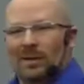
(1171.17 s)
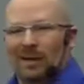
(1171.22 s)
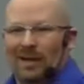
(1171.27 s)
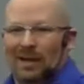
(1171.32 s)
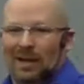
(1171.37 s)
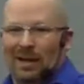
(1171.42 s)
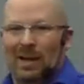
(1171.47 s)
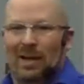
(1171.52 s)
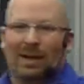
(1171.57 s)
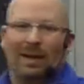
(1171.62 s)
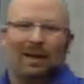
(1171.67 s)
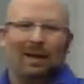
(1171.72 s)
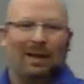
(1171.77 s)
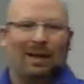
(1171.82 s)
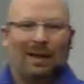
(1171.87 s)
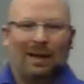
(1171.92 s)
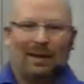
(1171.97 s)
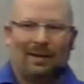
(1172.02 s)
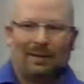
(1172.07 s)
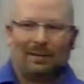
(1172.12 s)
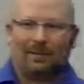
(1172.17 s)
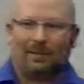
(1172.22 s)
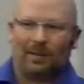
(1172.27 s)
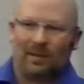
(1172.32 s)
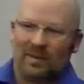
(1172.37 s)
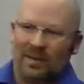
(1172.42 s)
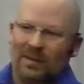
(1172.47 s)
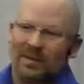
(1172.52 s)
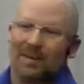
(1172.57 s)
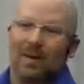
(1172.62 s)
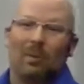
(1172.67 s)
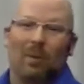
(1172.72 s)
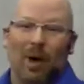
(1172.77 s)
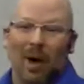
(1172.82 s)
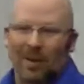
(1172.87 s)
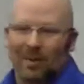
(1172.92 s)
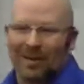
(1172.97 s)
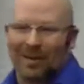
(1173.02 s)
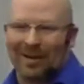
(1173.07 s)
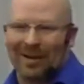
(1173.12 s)
you kind of get
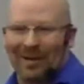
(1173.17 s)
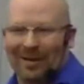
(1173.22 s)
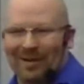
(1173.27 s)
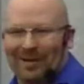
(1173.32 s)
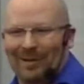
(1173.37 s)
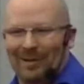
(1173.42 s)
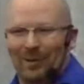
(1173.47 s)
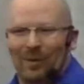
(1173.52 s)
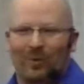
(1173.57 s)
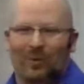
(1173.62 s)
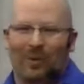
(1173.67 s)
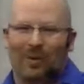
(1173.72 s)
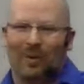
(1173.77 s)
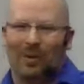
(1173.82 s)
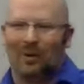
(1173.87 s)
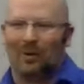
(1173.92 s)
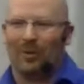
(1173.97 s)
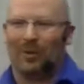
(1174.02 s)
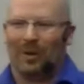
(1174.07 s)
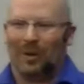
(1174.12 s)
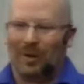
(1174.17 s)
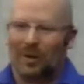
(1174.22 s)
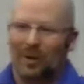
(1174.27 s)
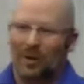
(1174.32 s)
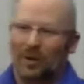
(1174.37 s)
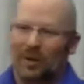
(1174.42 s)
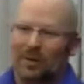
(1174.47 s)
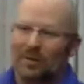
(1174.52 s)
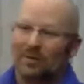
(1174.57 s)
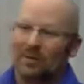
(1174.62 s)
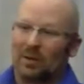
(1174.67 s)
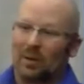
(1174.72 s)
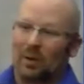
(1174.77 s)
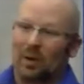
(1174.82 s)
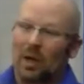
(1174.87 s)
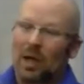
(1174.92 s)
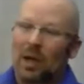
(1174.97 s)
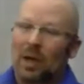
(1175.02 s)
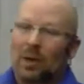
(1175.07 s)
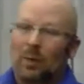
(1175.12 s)
discombobulated and you don't really know where you're going. So
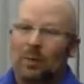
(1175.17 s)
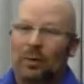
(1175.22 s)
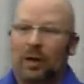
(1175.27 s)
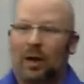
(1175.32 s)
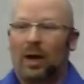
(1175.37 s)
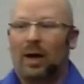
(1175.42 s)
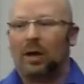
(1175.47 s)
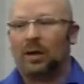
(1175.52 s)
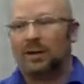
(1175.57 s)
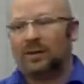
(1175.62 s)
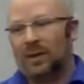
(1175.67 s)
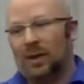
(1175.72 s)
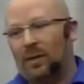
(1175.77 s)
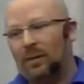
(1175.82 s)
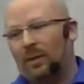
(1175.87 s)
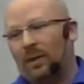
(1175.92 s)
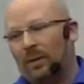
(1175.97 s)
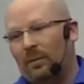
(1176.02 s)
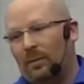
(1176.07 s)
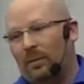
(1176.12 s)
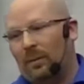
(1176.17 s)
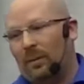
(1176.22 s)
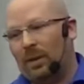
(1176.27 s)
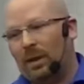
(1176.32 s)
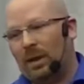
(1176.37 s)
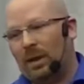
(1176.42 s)
when your higher self can